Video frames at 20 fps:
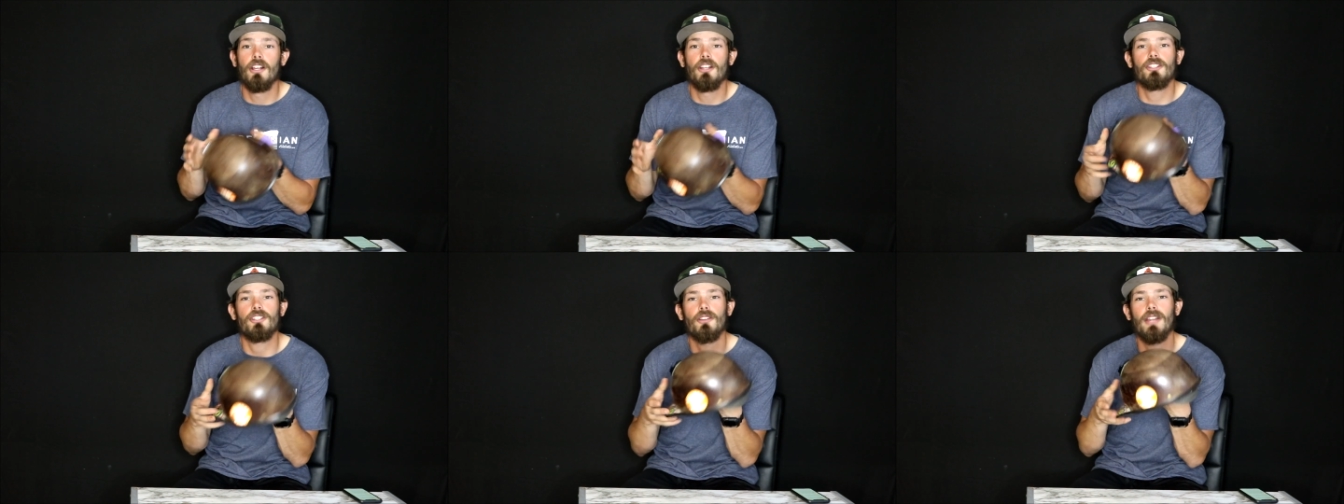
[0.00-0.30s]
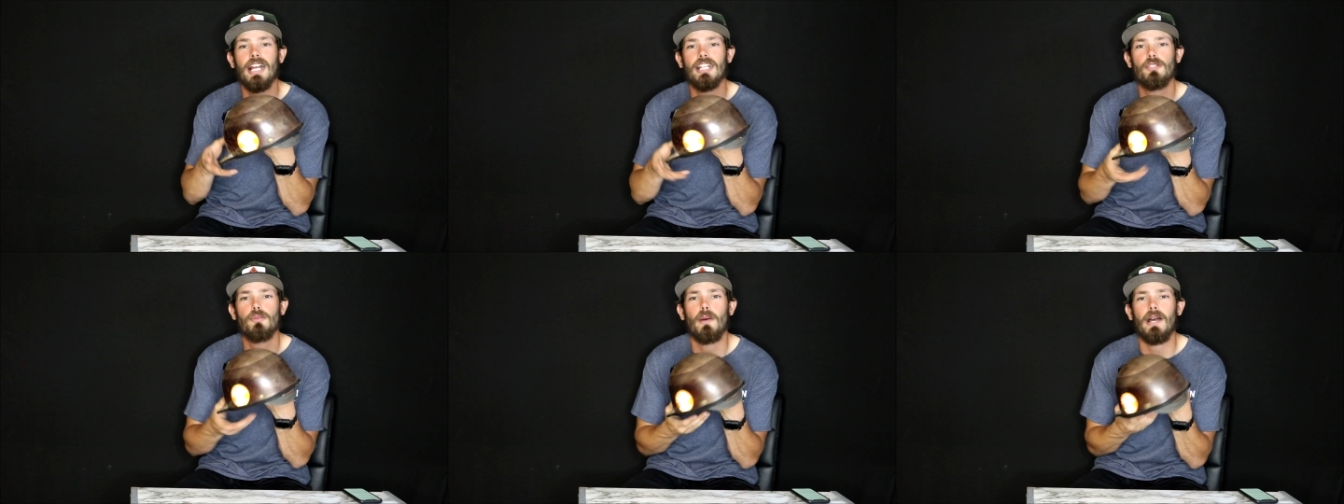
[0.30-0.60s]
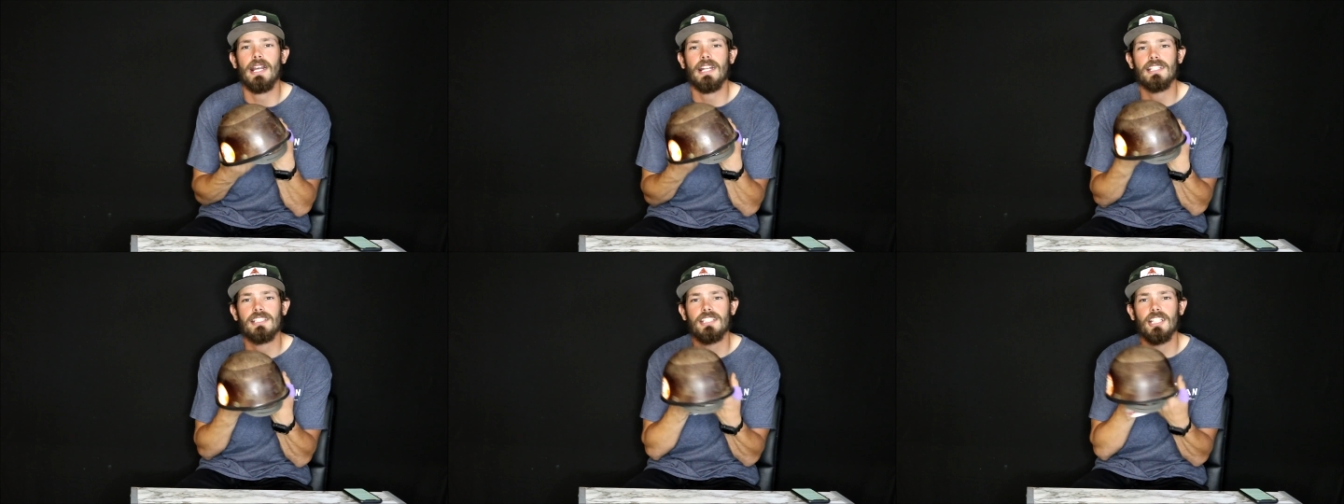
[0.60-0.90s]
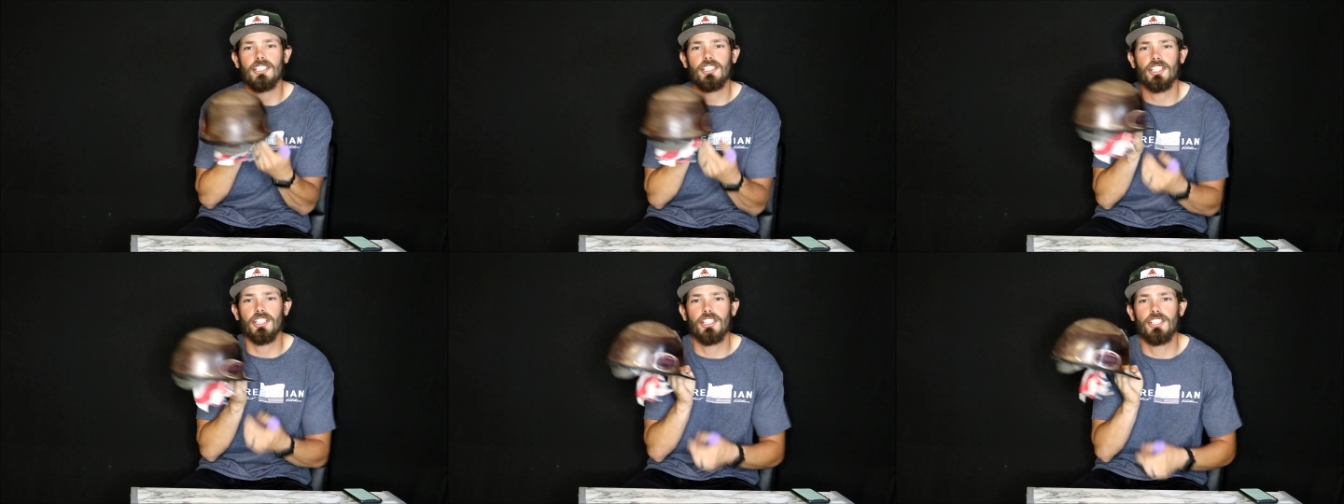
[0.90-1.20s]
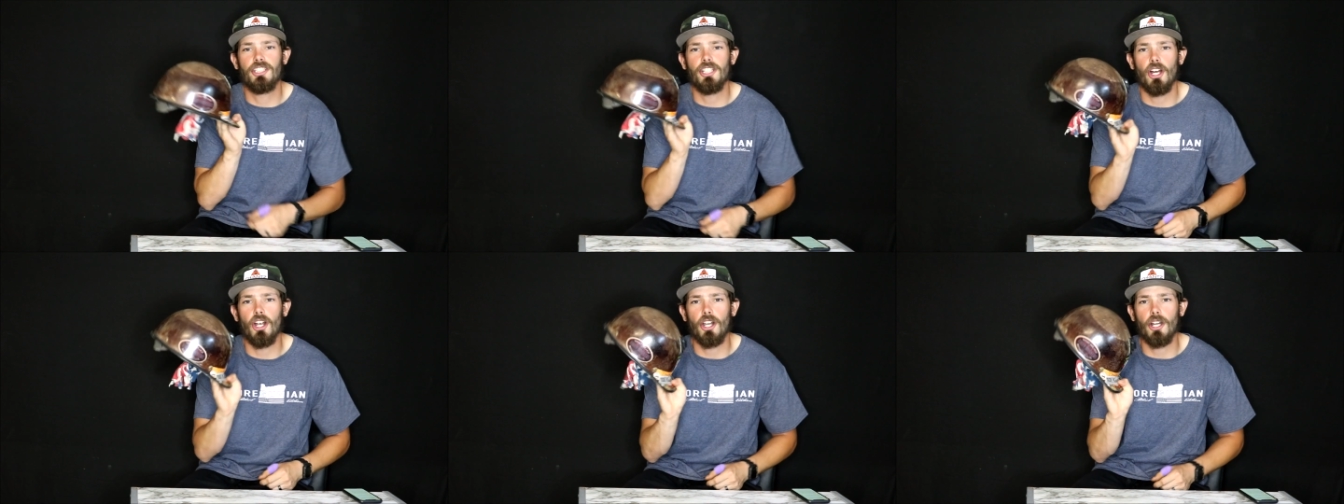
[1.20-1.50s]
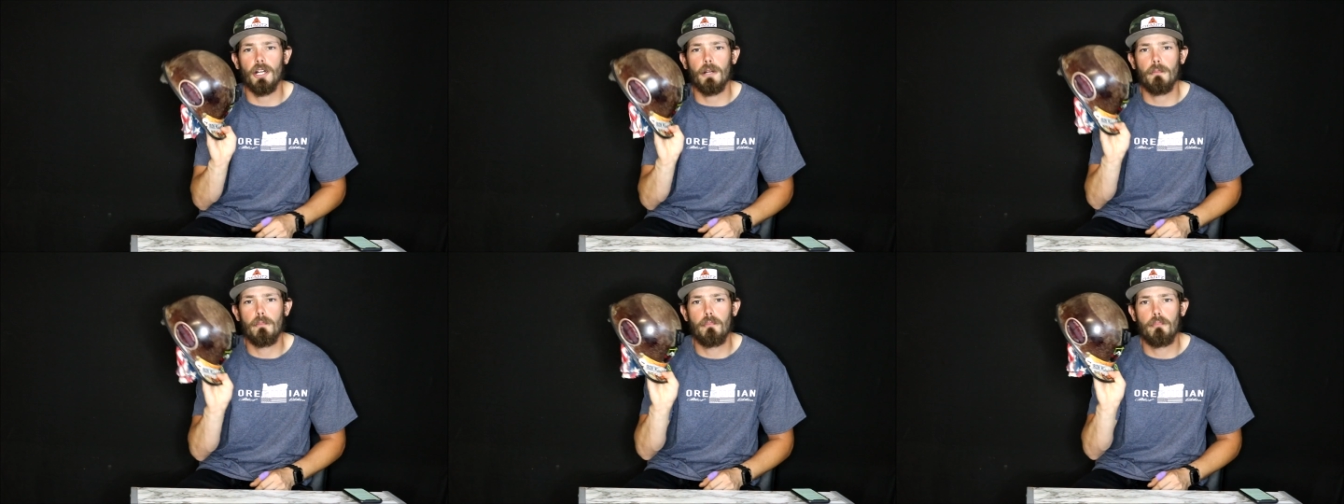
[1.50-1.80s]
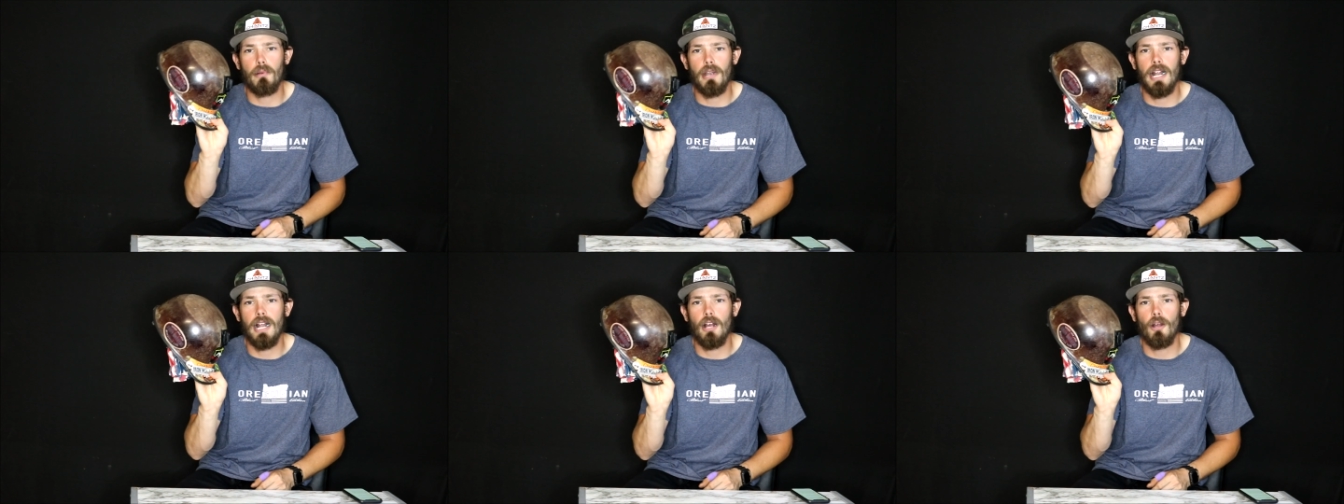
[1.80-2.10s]
So that's why it's such a
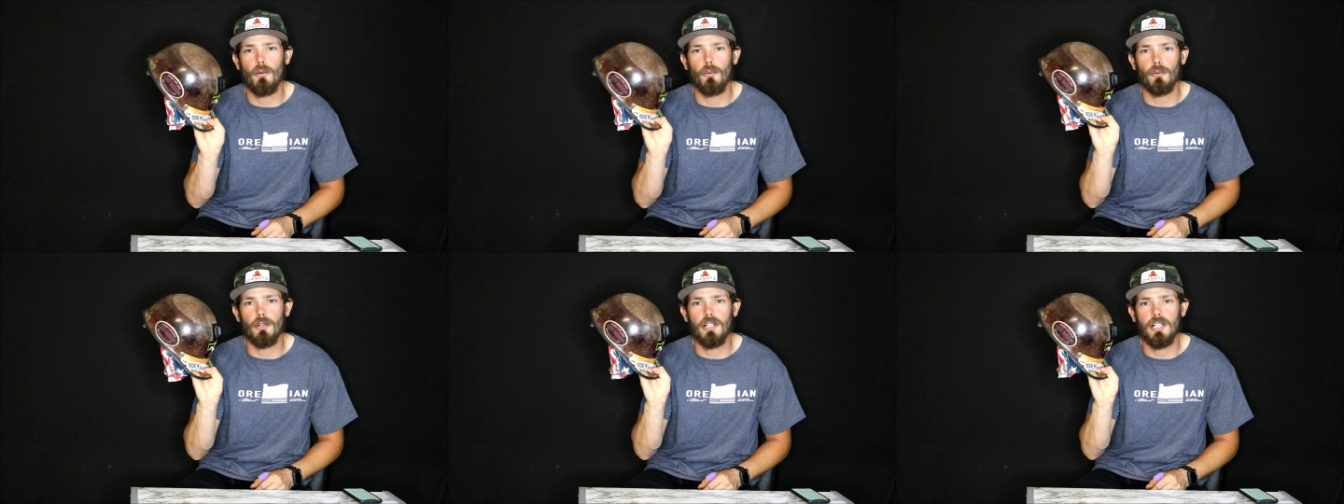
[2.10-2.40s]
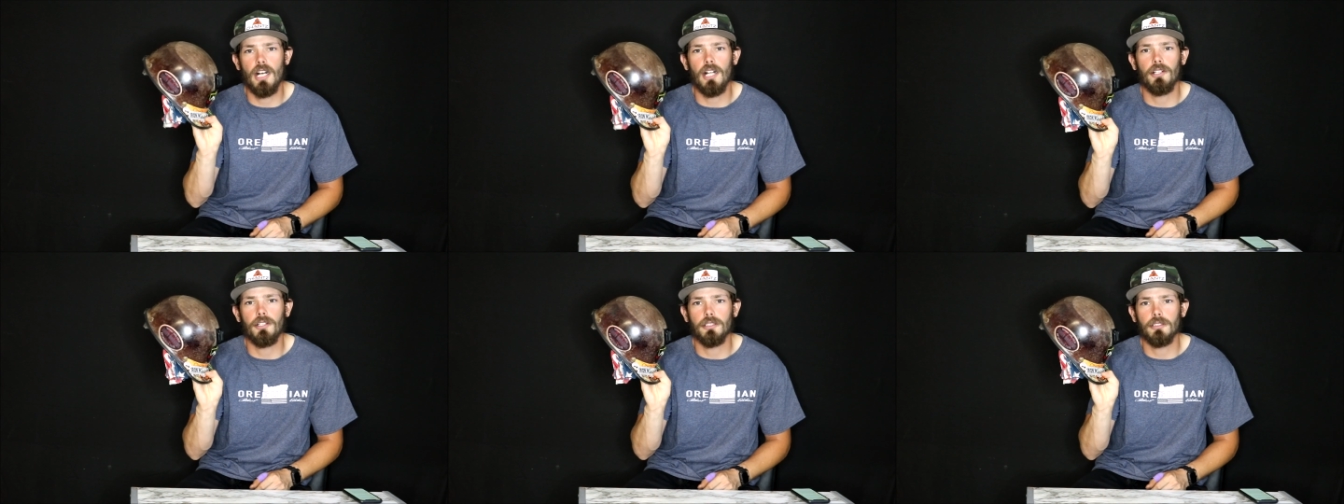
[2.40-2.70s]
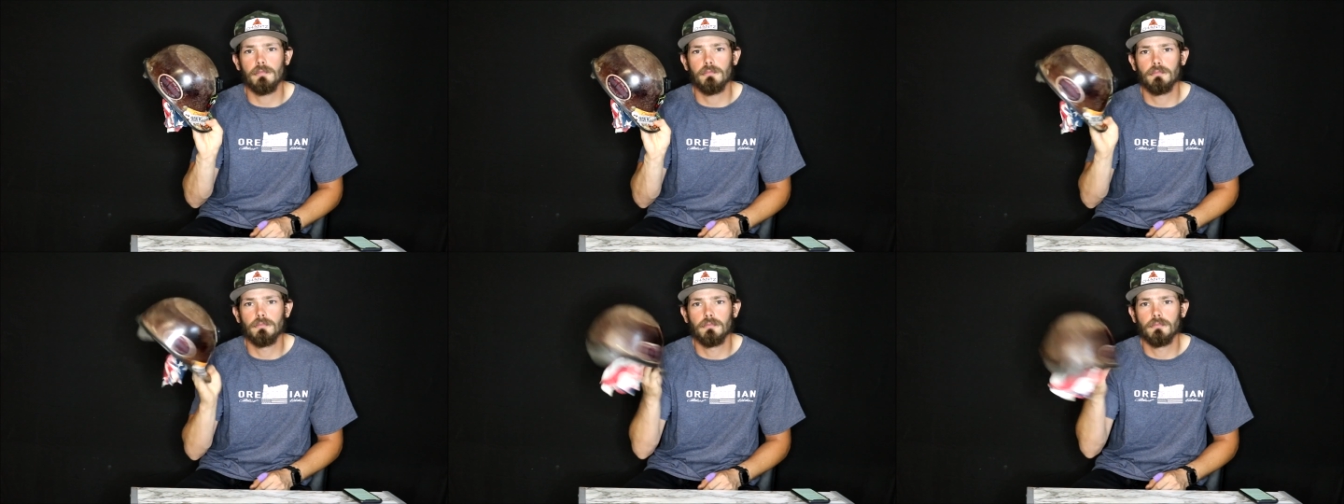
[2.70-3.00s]
dark brown color.